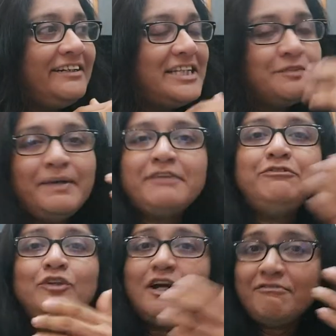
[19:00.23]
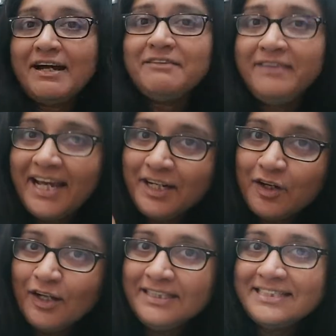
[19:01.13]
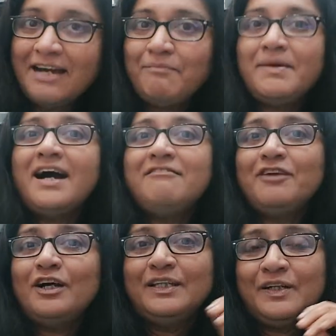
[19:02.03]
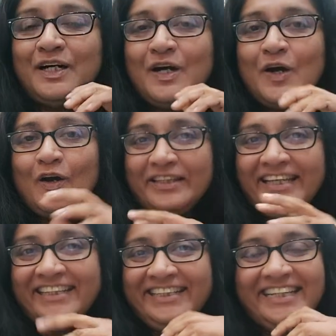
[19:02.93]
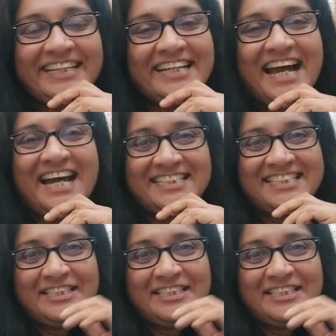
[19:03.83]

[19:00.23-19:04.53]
respectful of what we had called the Sambhavya or the authentic us.